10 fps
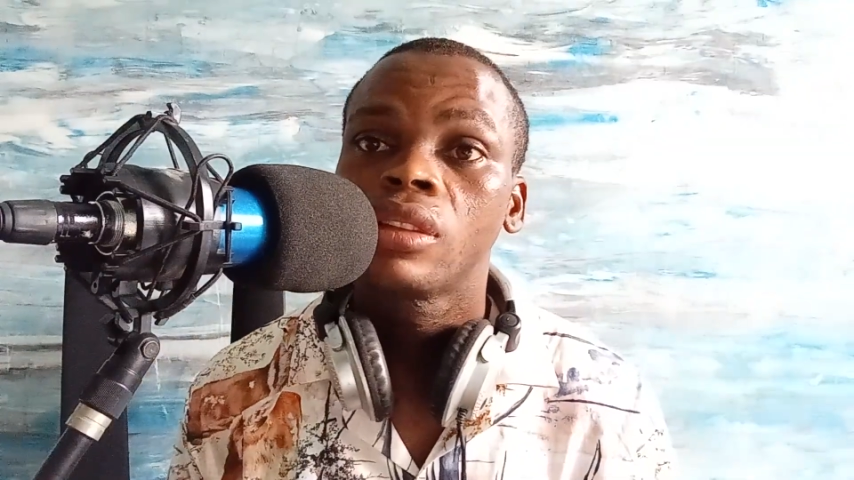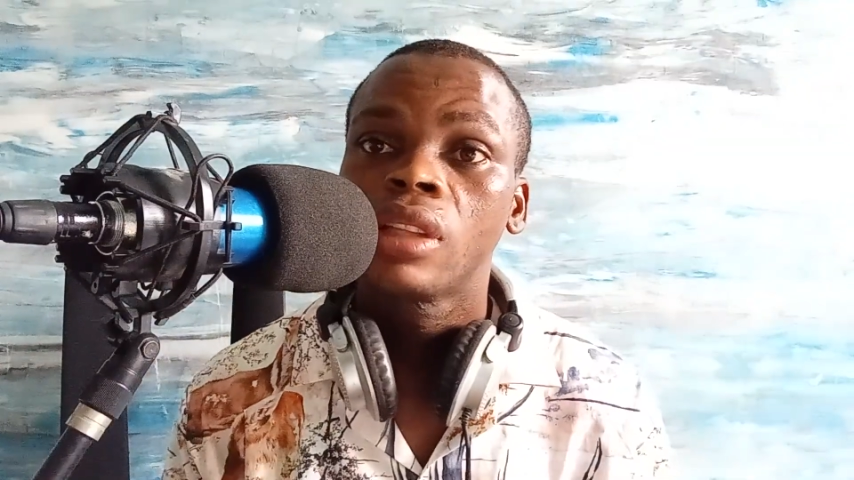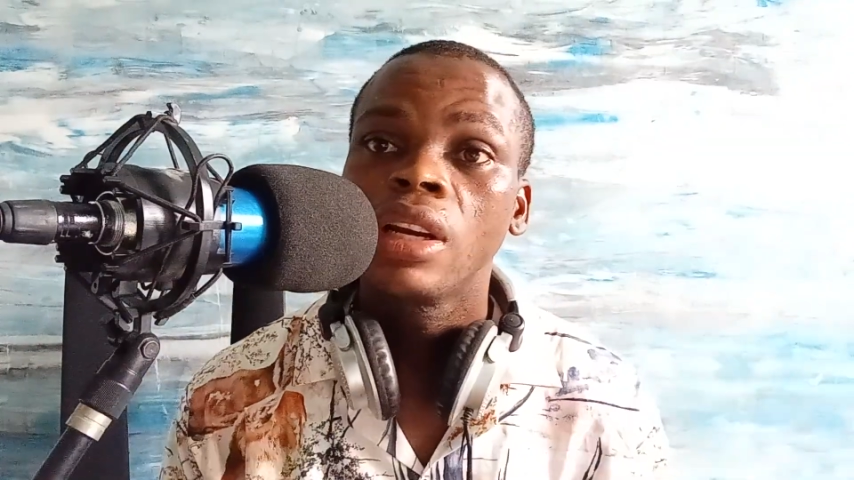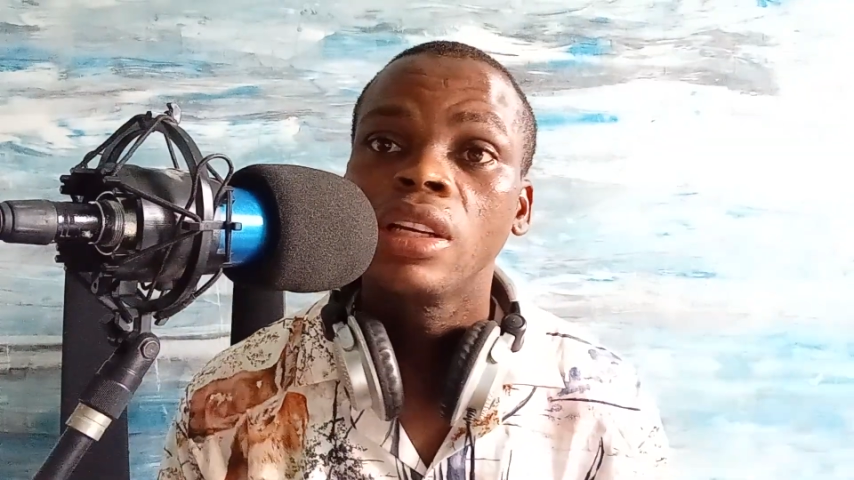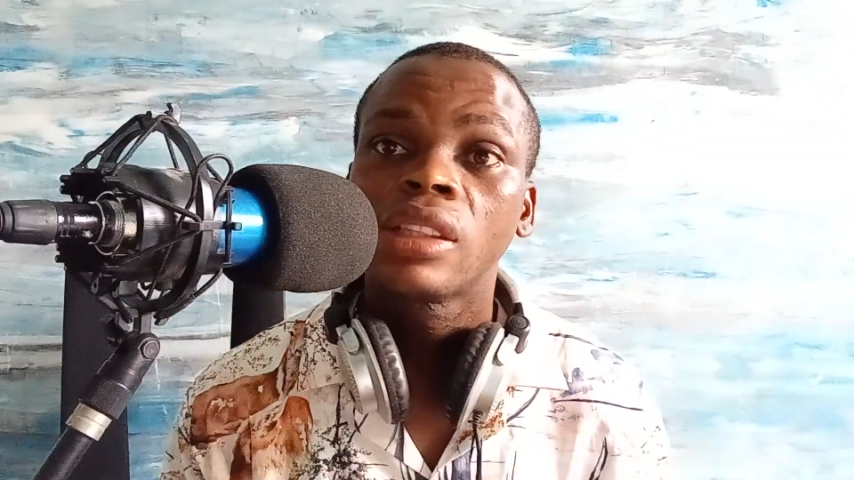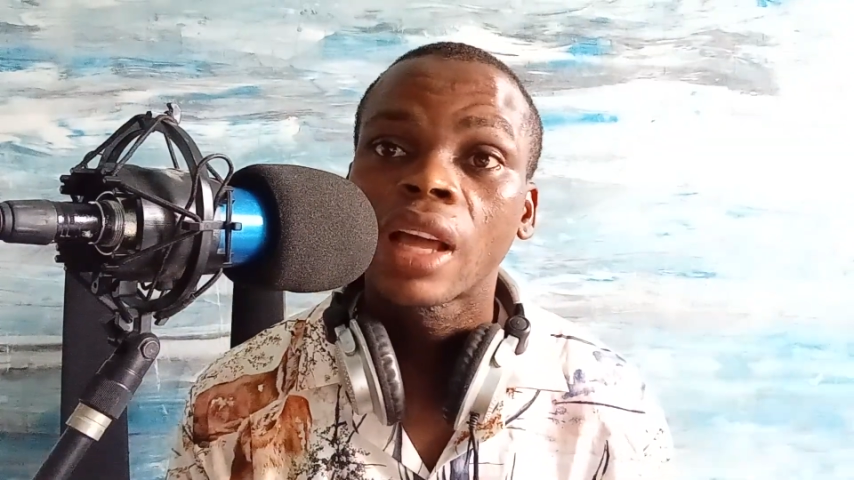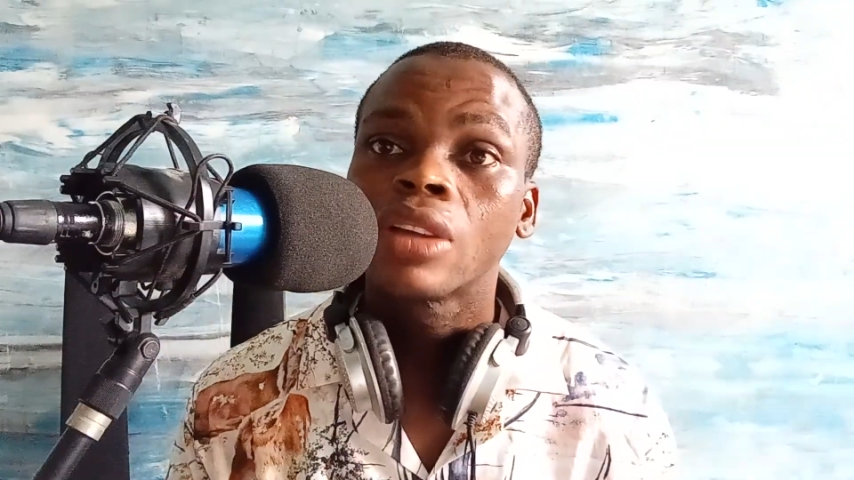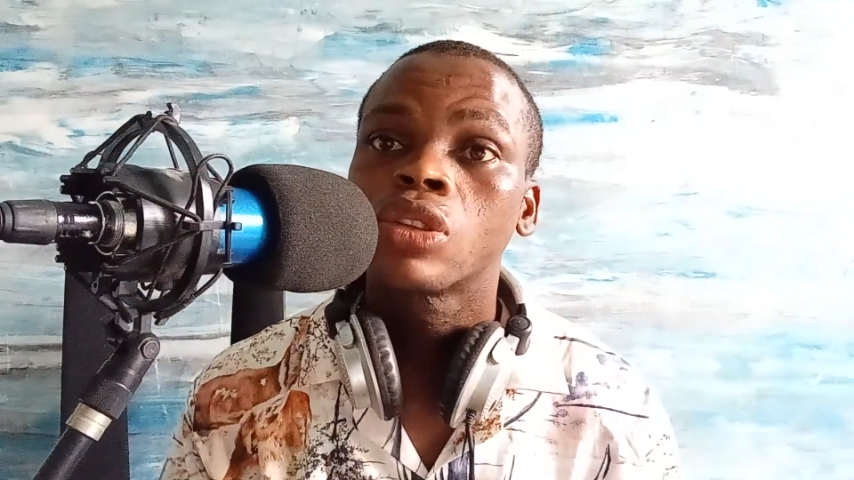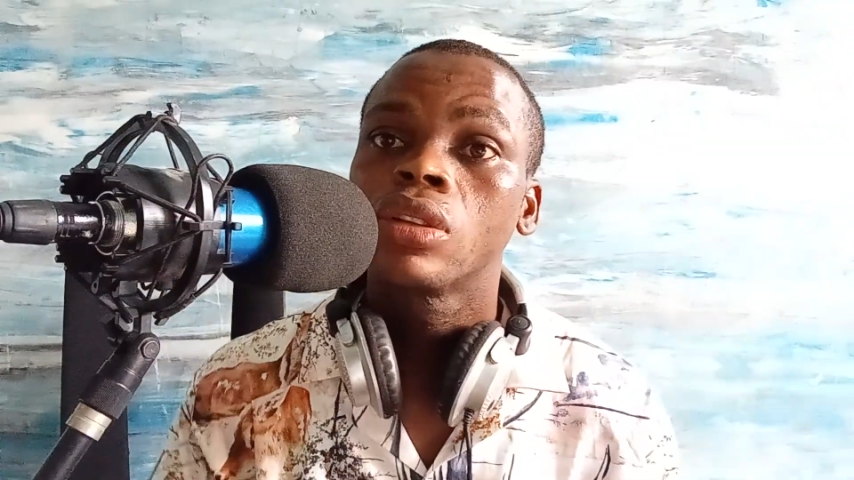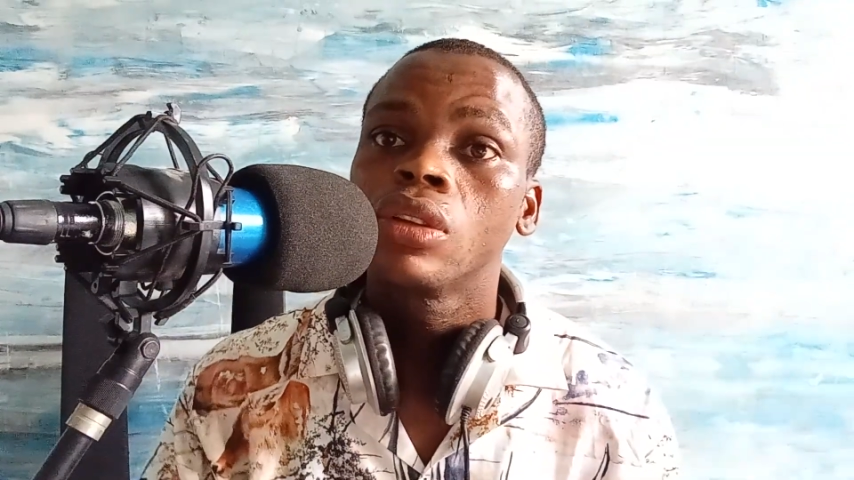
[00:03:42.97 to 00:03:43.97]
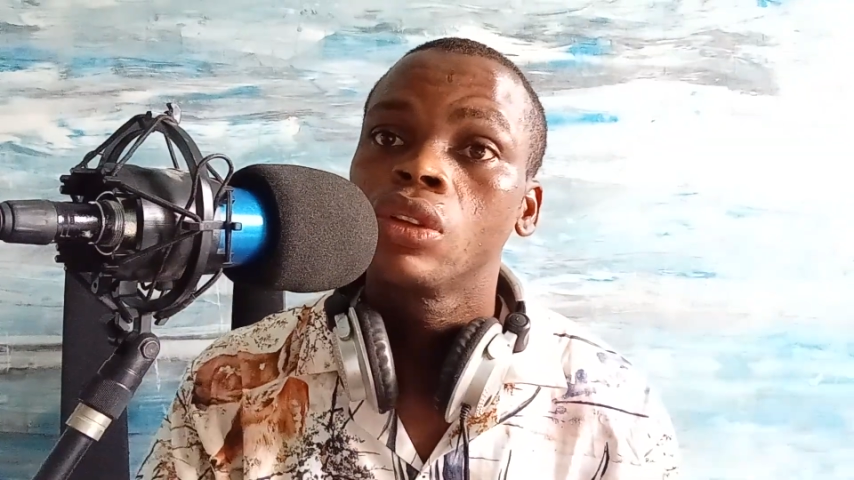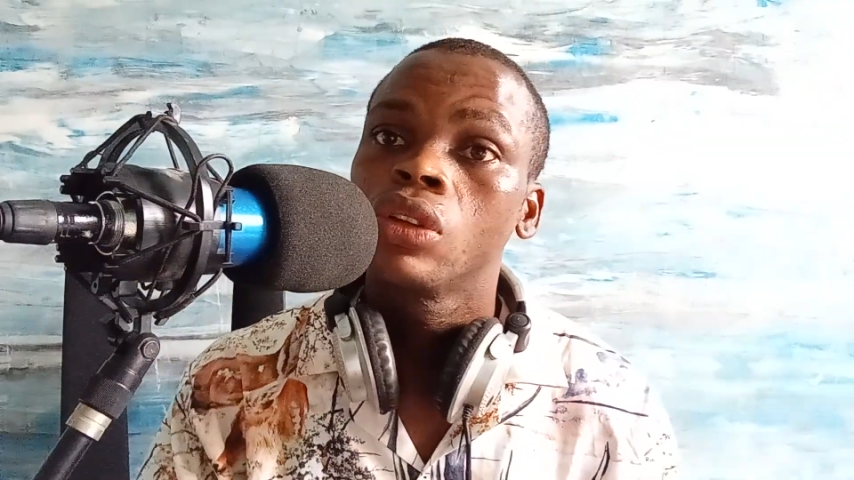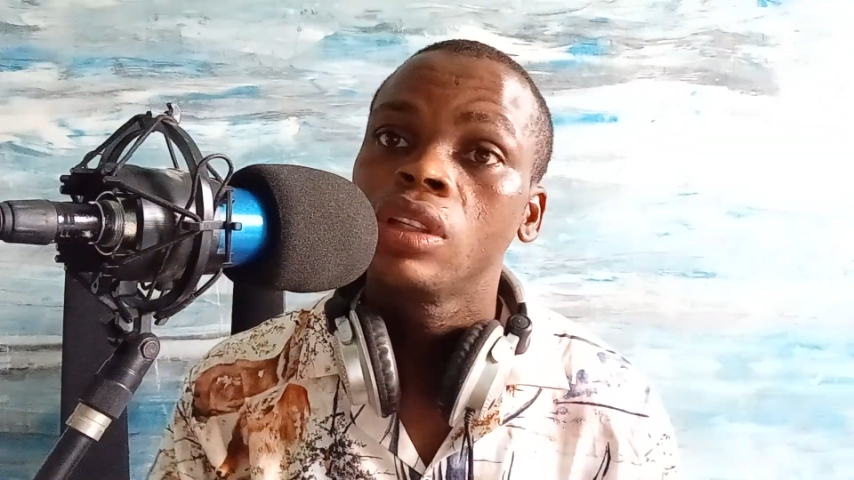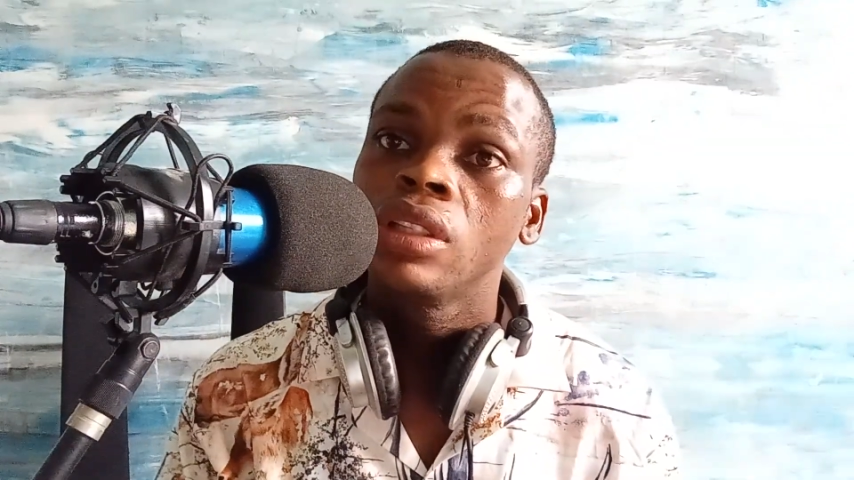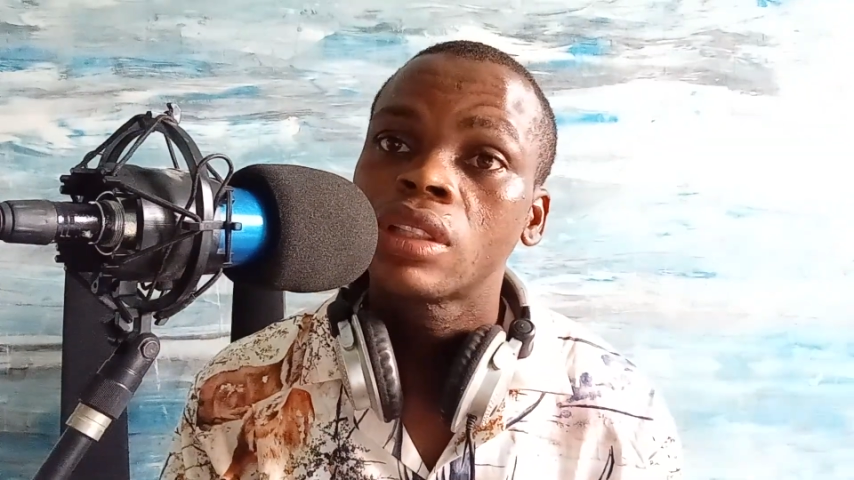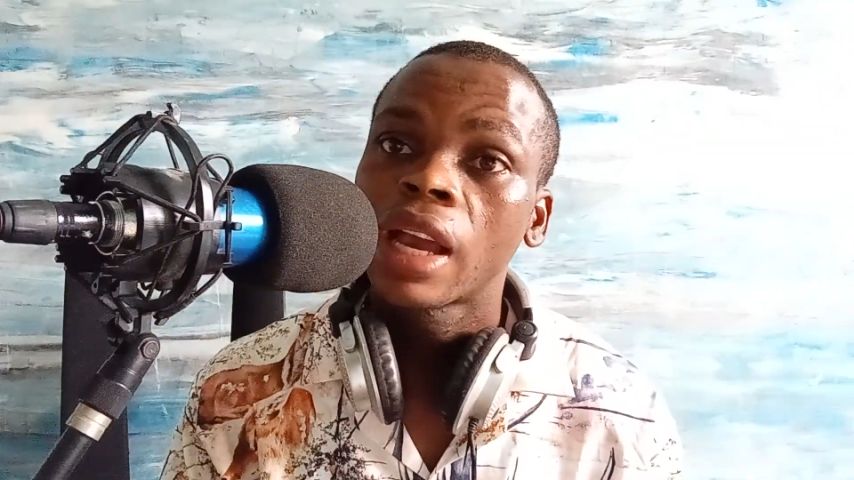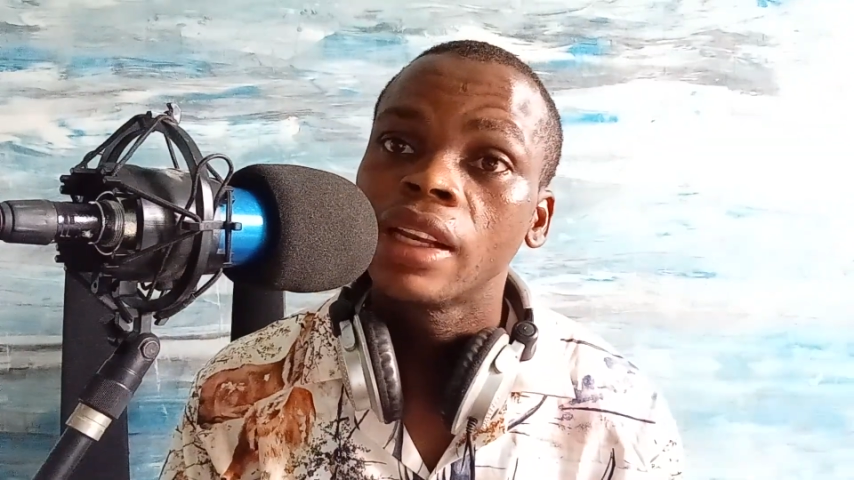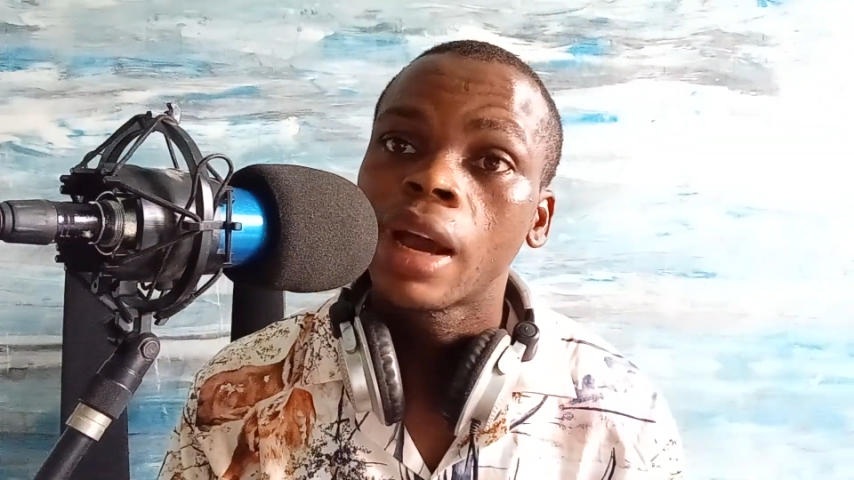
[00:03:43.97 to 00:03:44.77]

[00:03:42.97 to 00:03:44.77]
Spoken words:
3 liters inside